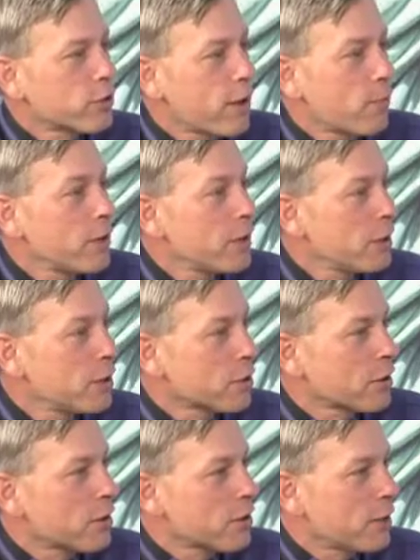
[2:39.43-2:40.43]
that yeah. we need to
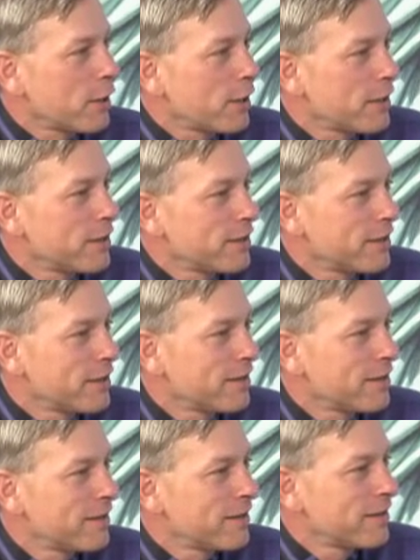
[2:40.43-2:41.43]
discuss today. You want to start
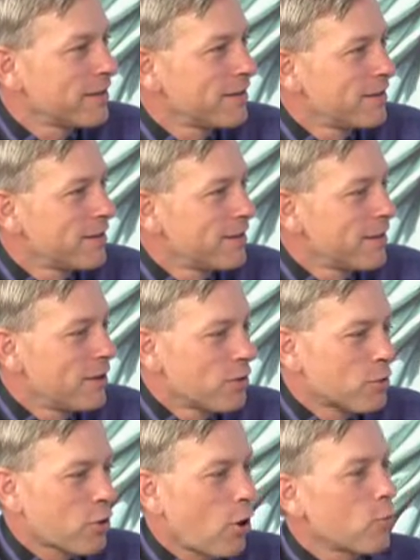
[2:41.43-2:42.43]
with, with one?
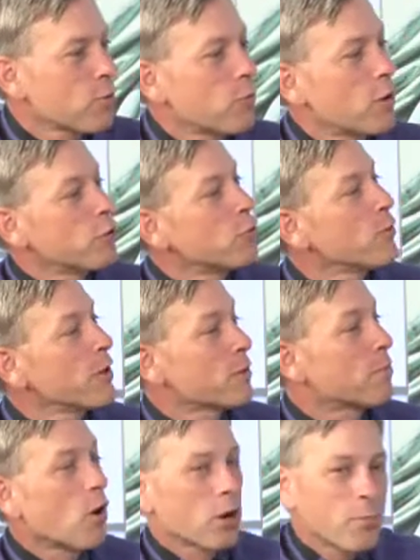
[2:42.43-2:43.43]
Start with one. Who is
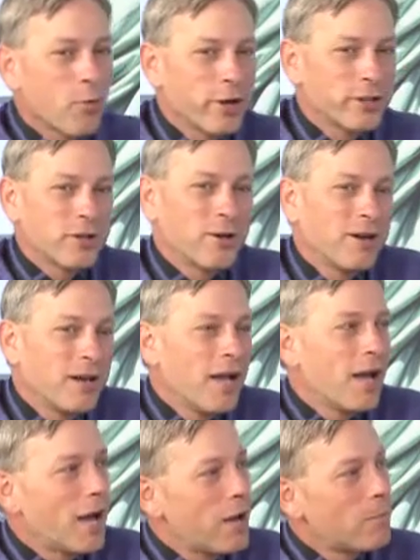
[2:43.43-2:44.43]
Mark Meuser?
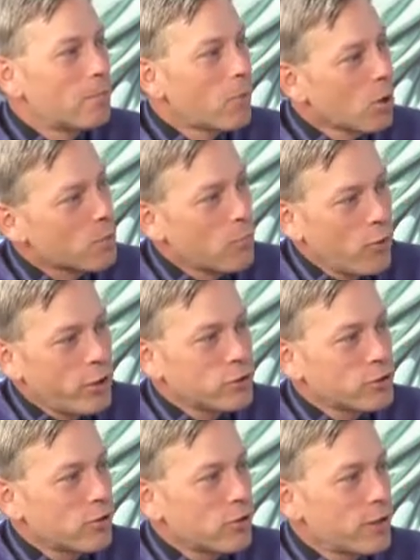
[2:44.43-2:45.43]
Uh, mm. Uh, Mark
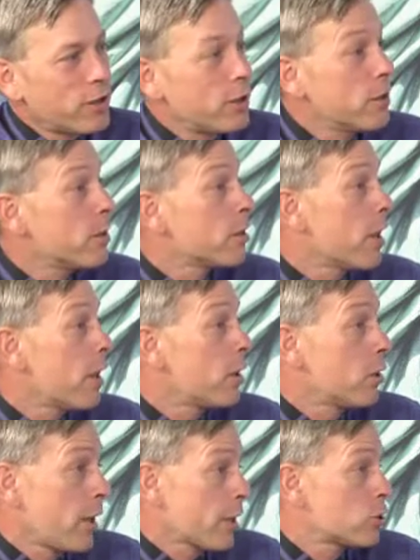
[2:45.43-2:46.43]
Meuser is an
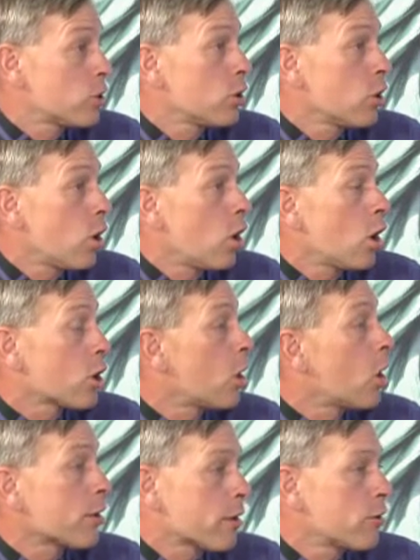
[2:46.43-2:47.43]
election law
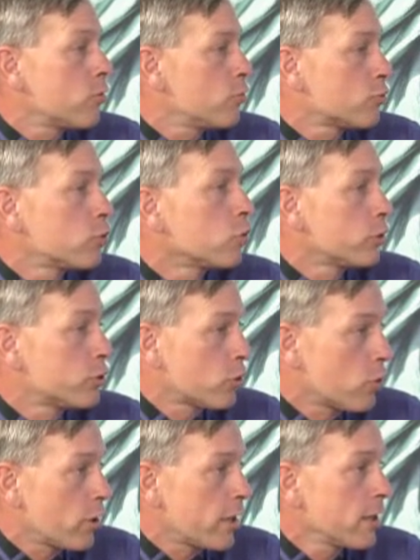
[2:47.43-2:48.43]
constitutional
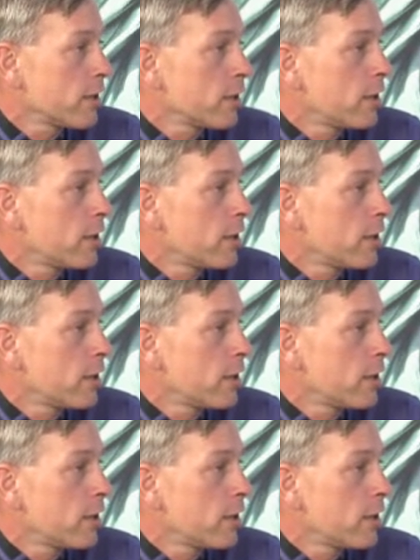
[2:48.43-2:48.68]
attorney.